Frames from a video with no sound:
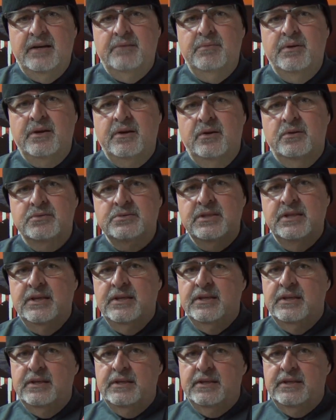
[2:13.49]

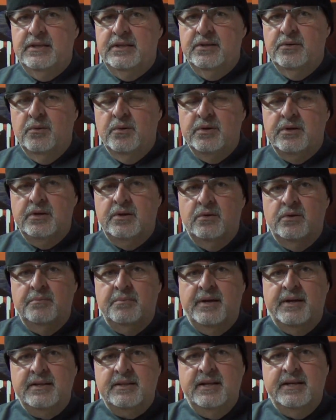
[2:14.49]
because you're working on a
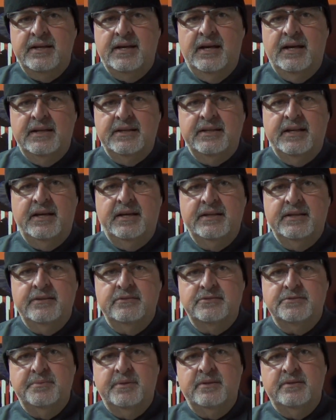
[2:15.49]
bike like Hot Donna that
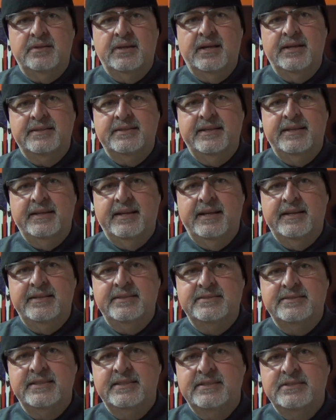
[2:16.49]
was built in
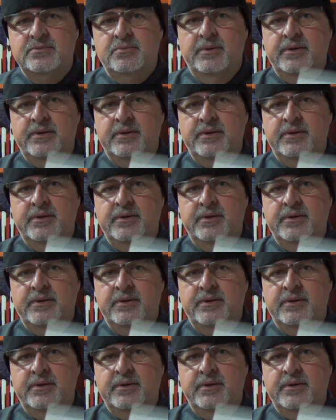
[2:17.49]
1986.